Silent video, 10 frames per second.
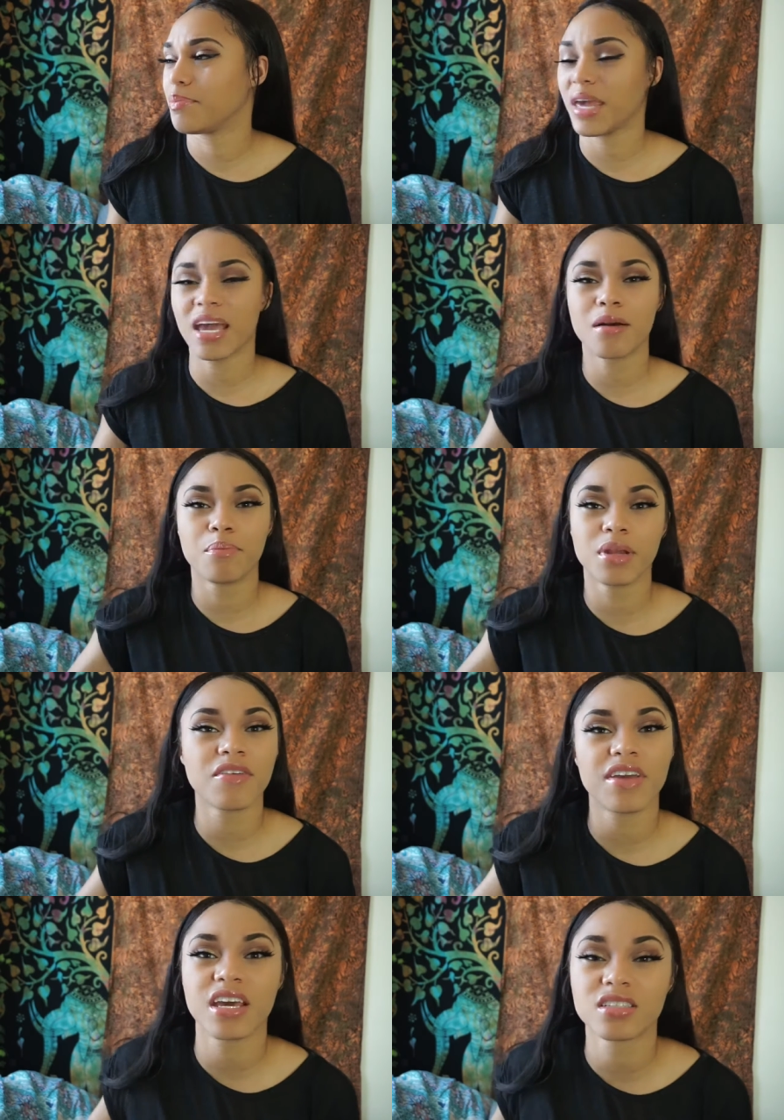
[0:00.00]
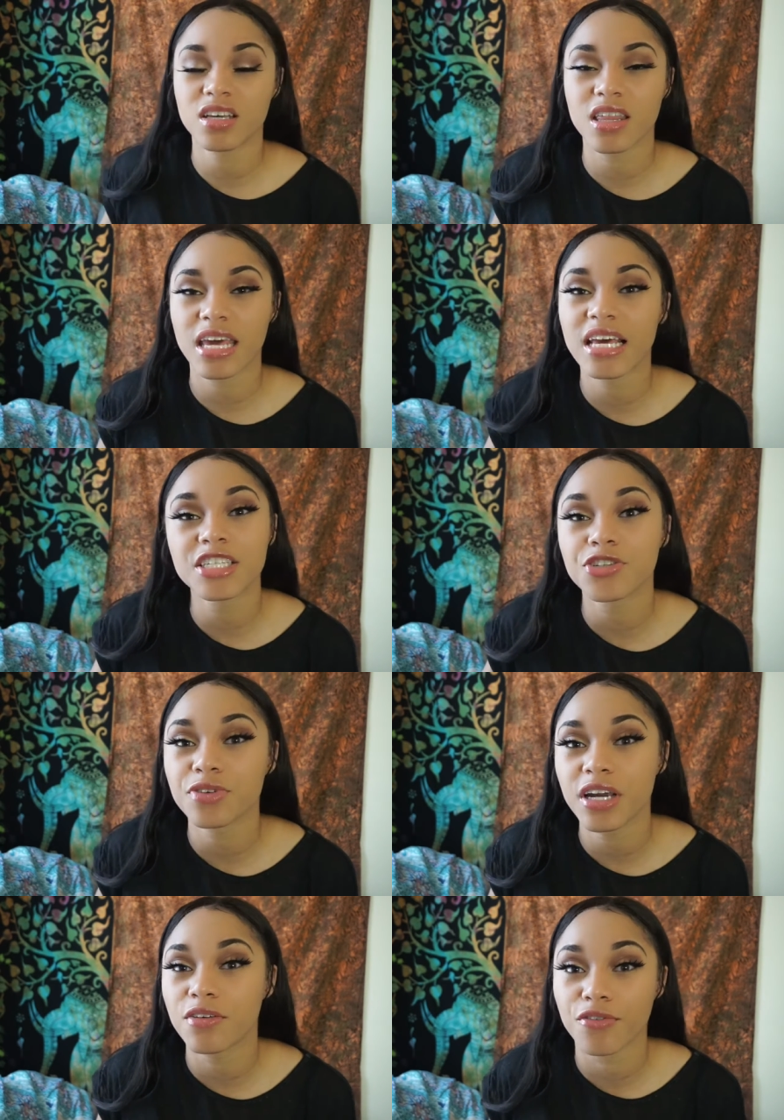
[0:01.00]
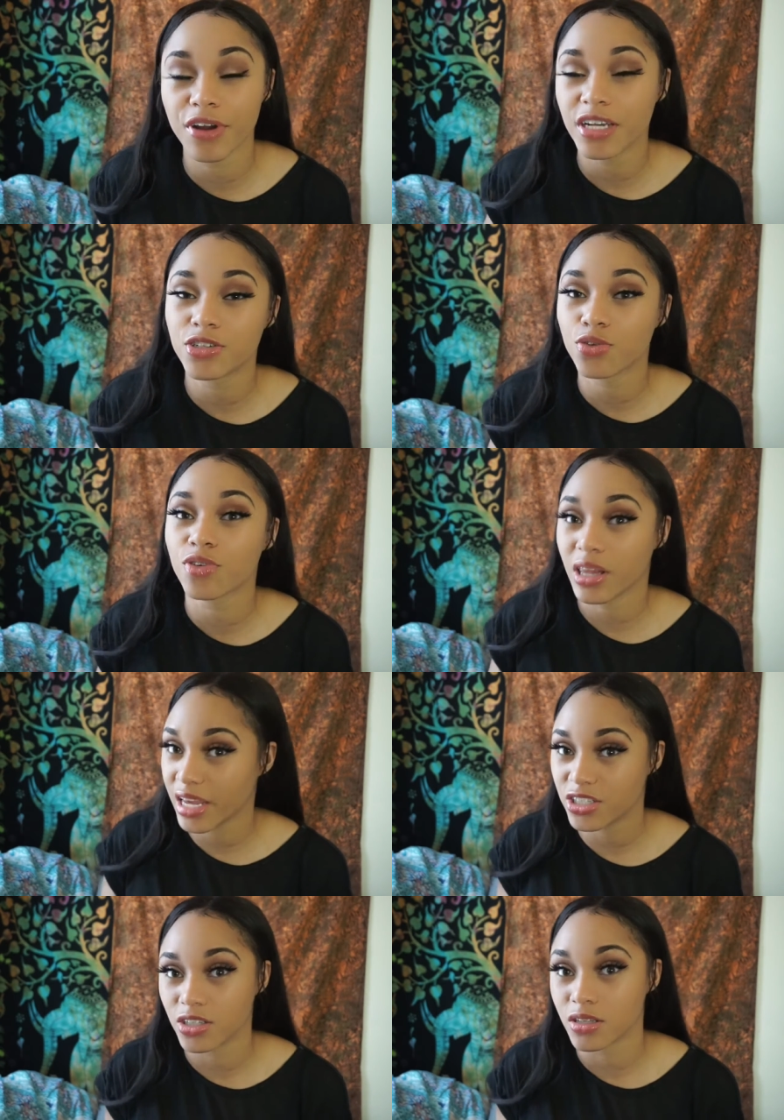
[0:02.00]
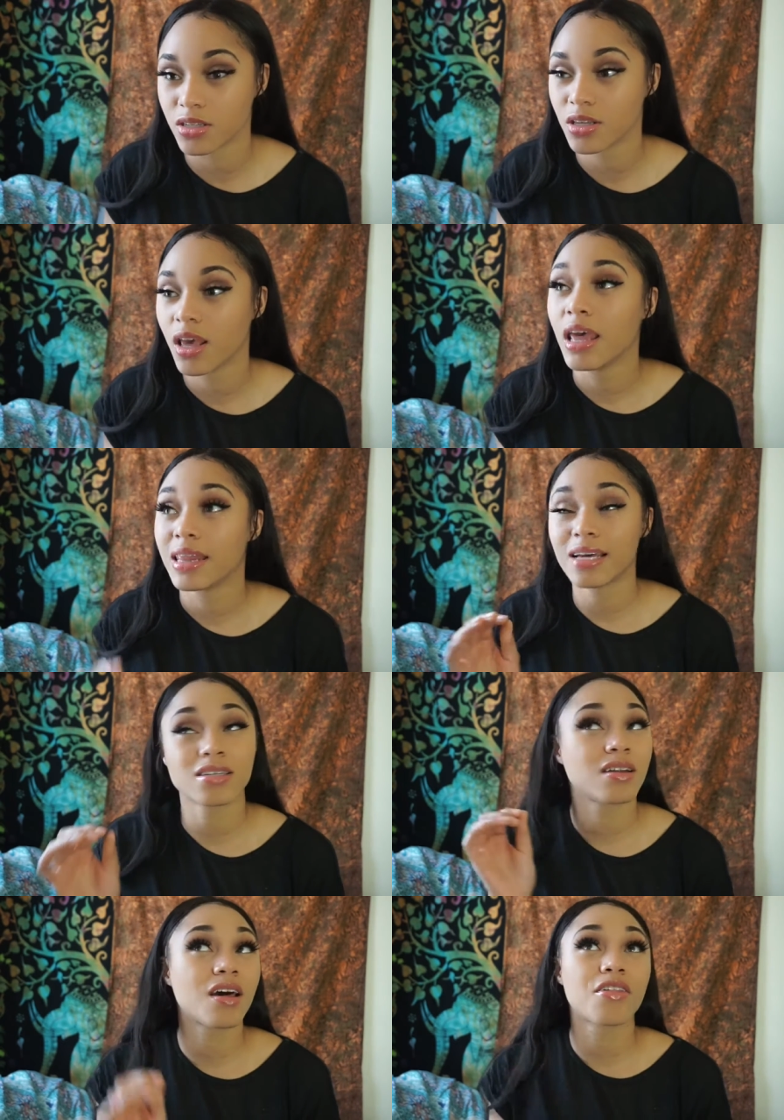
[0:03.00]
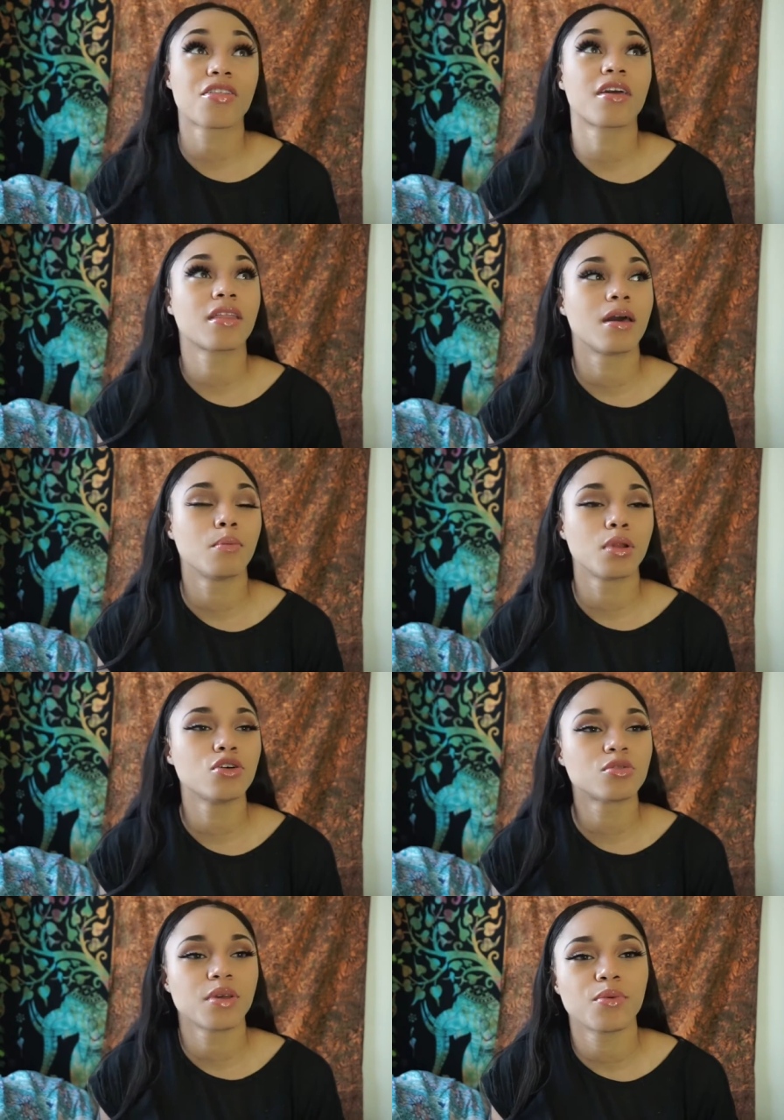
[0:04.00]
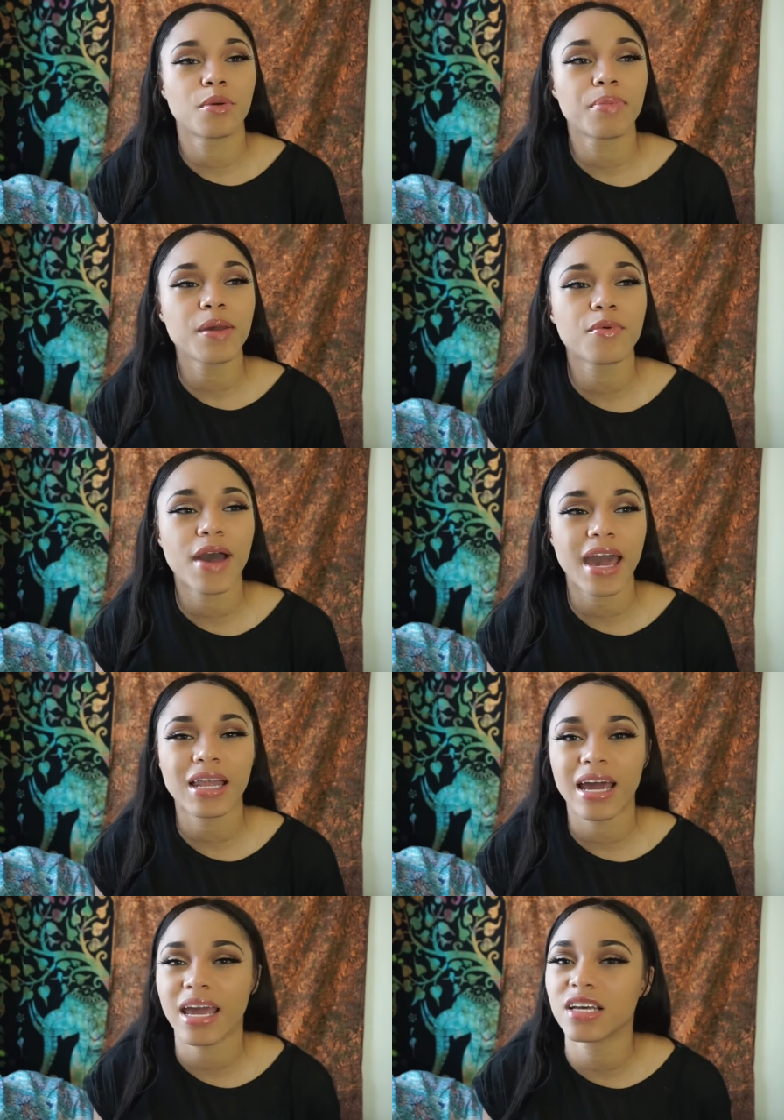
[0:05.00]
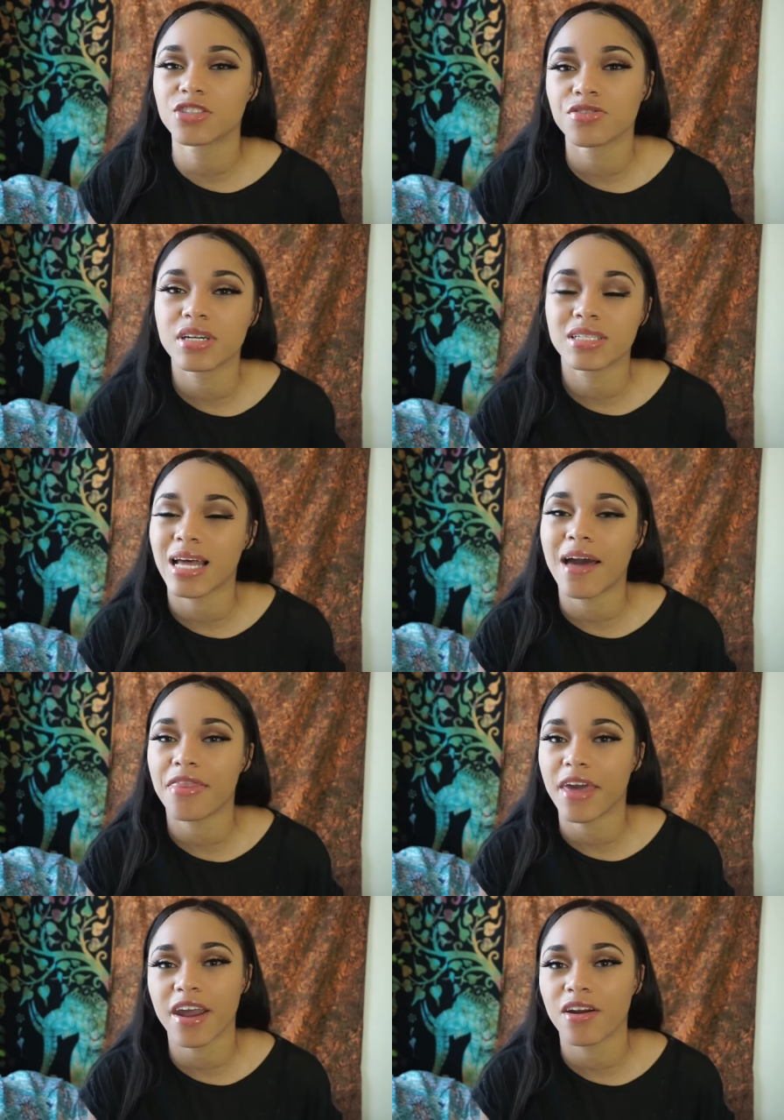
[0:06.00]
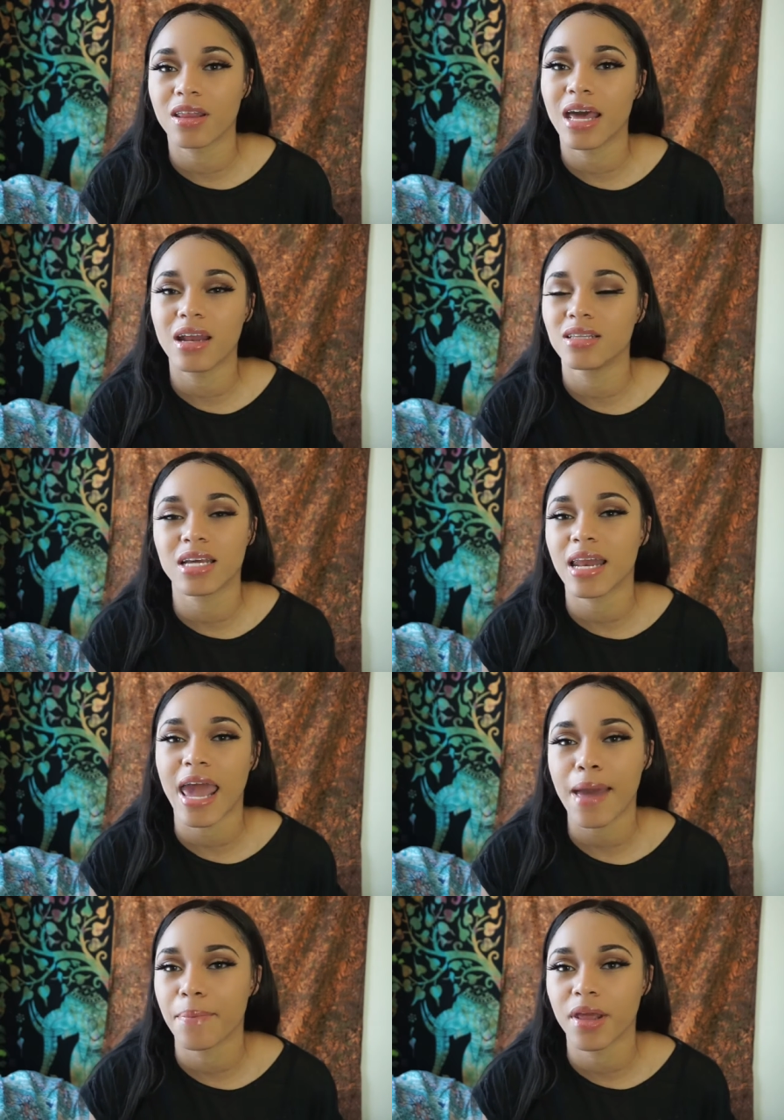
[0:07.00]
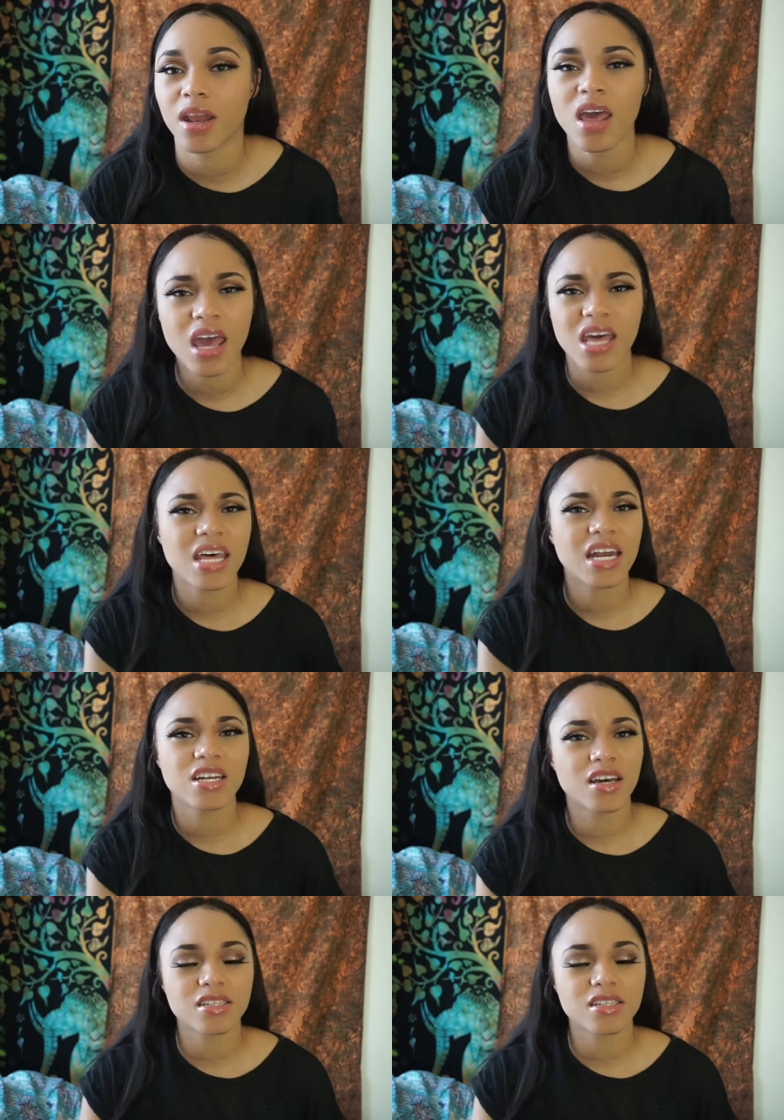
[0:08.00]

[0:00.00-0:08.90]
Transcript: being oblivious to the history of racial relations. That's another thing that blows me, when people act like history is not there and that it didn't happen and that it